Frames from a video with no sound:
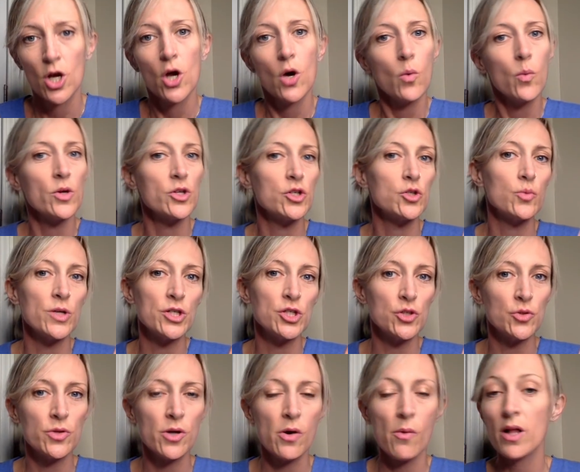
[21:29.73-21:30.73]
which we
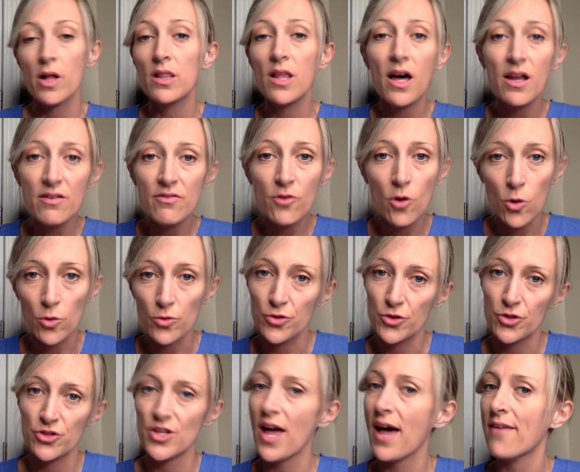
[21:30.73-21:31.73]
do know a lot of
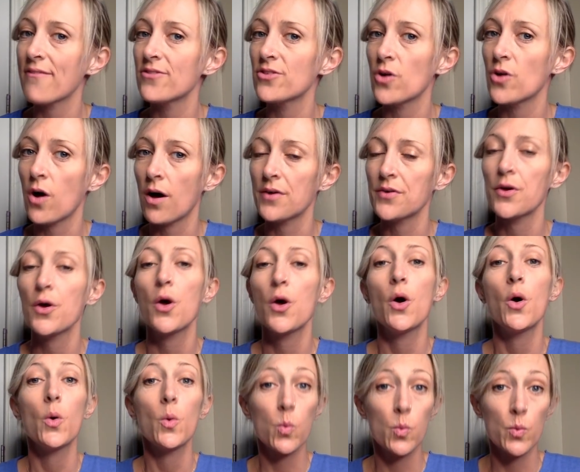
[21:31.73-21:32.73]
cultures have taught
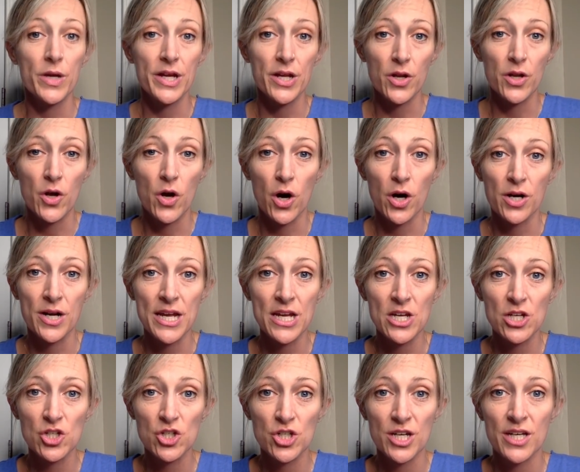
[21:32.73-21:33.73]

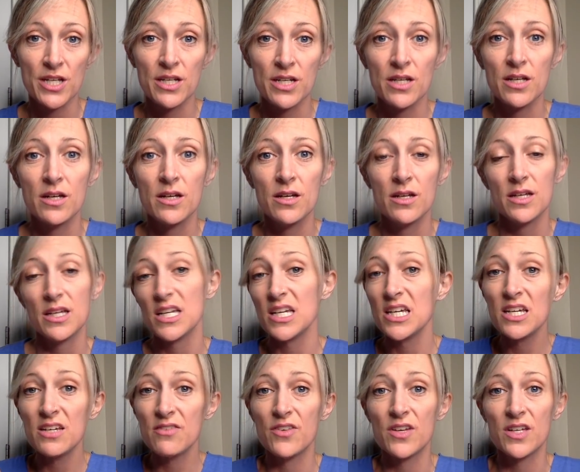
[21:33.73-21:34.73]
reincarnation.
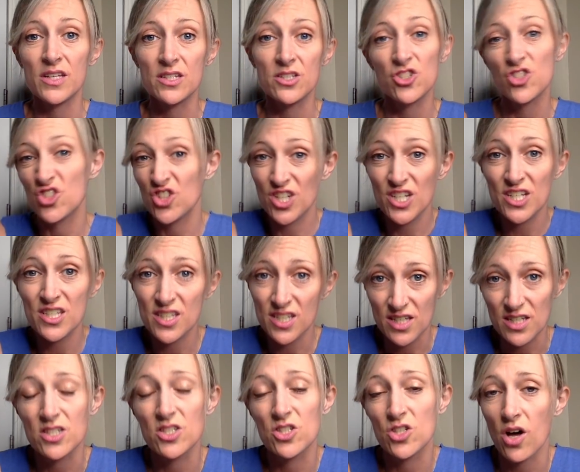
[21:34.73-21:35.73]
Even
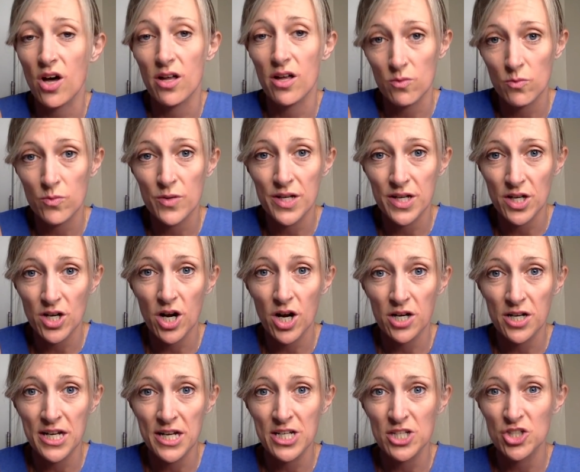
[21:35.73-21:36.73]
Jesus taught
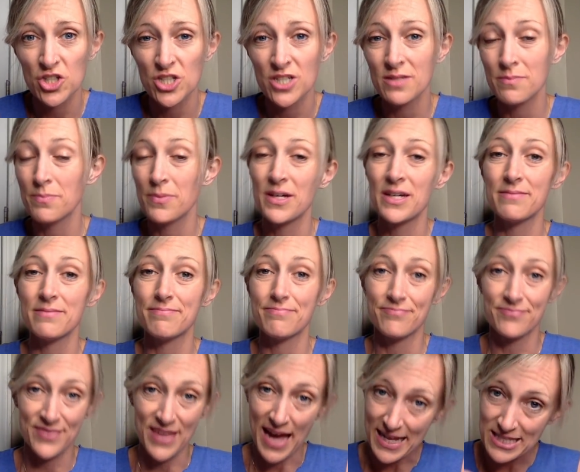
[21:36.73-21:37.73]
reincarnation, but
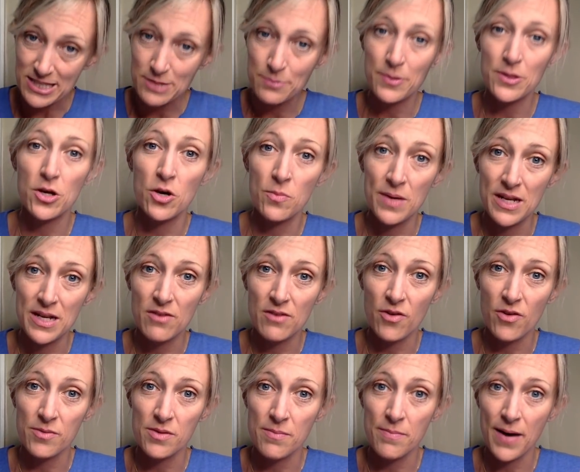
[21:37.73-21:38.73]
that's been omitted
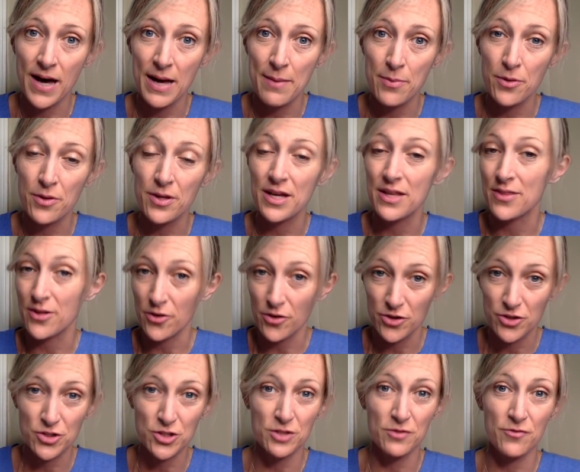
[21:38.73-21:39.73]
from the Bible and the
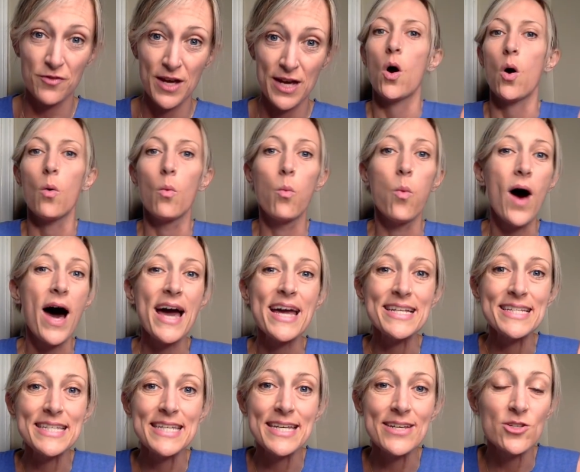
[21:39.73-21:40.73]
Christian faith. Why
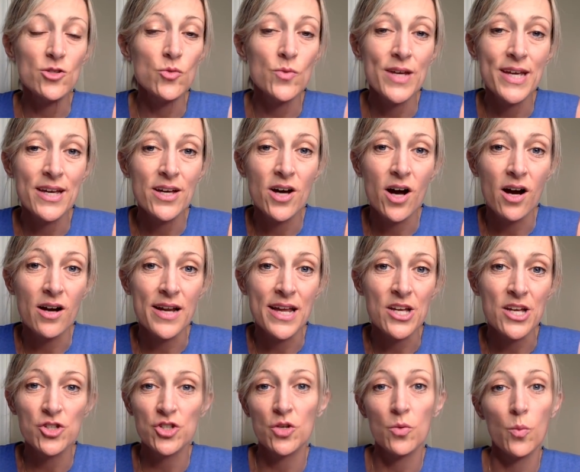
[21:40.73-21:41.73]
teach
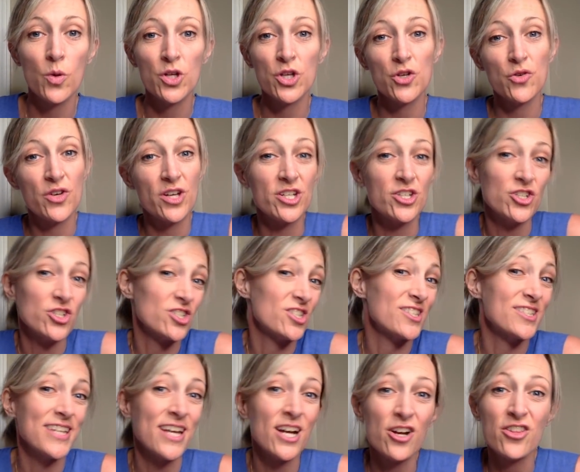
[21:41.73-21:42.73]
reincarnation when you can just
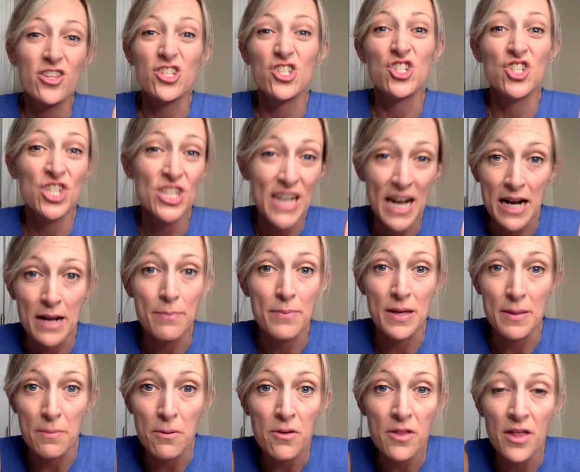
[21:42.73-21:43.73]
scare the shit out of
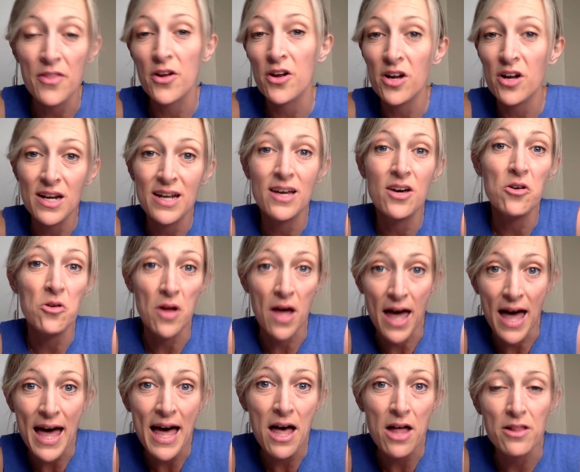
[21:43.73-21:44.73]
people that they're going to go to
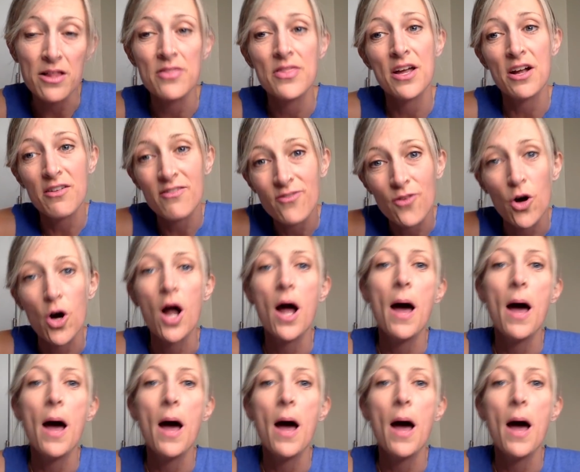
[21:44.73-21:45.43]
hell and therefore